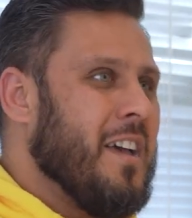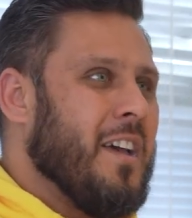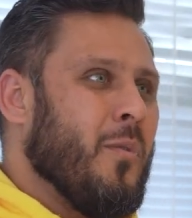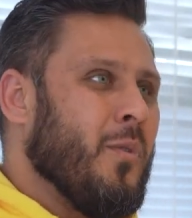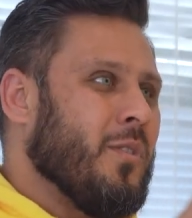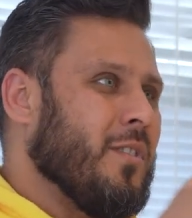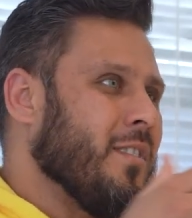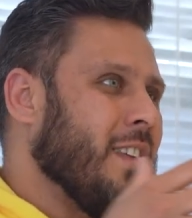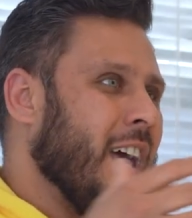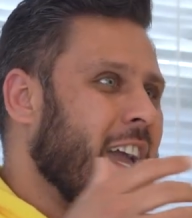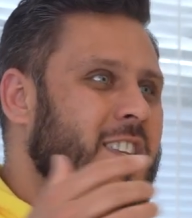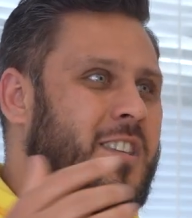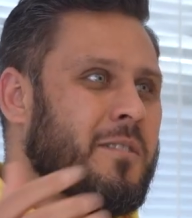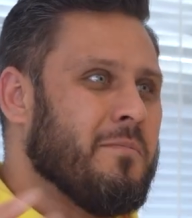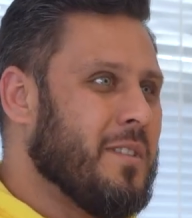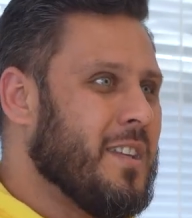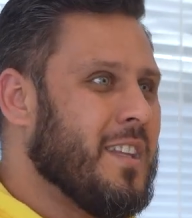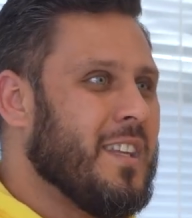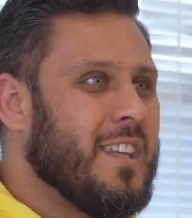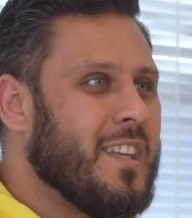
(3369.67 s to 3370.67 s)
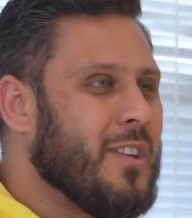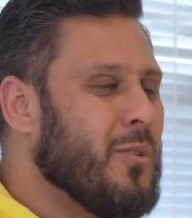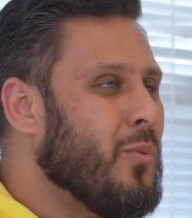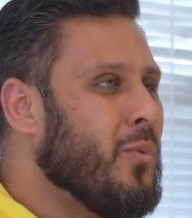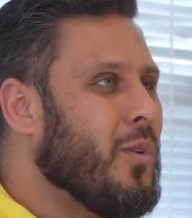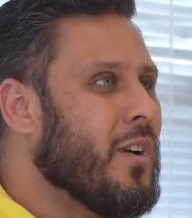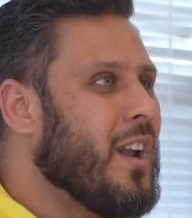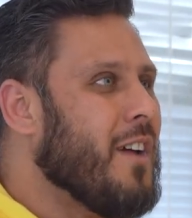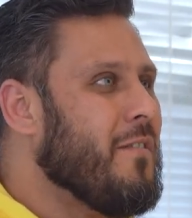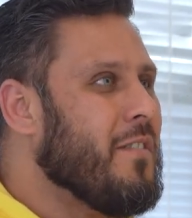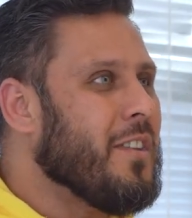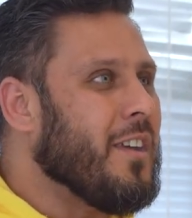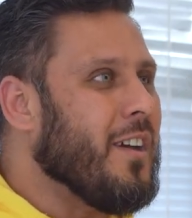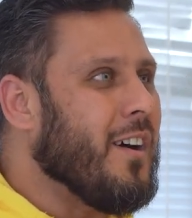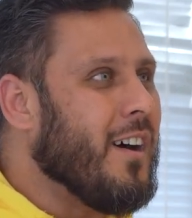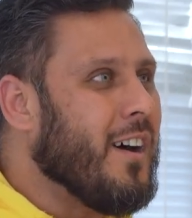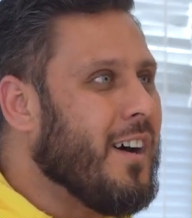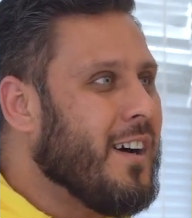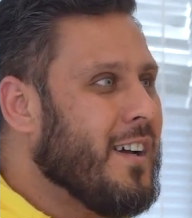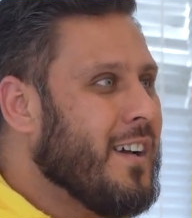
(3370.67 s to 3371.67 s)
whether it's HMT, whatever they
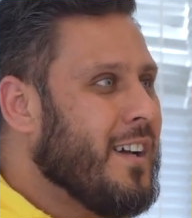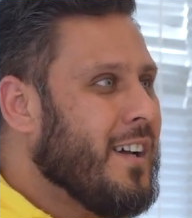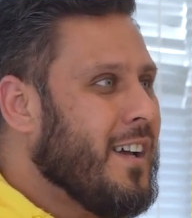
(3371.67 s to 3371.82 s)
are,